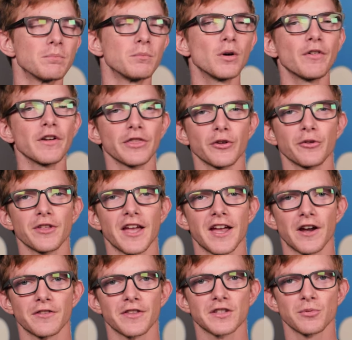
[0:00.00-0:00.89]
Moving through the
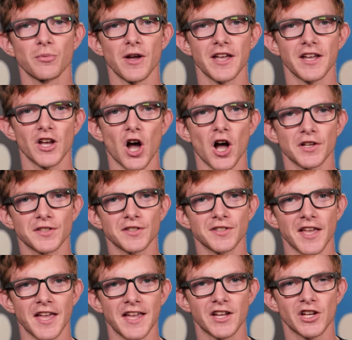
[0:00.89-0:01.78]
air this way
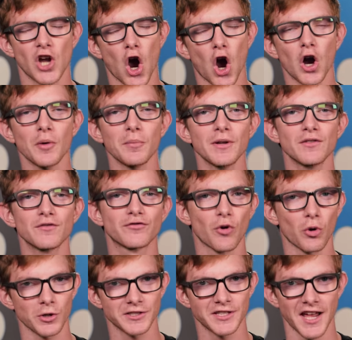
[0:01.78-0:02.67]
causes a Kármán
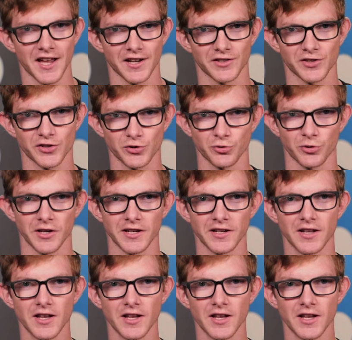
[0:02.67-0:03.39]
vortex street,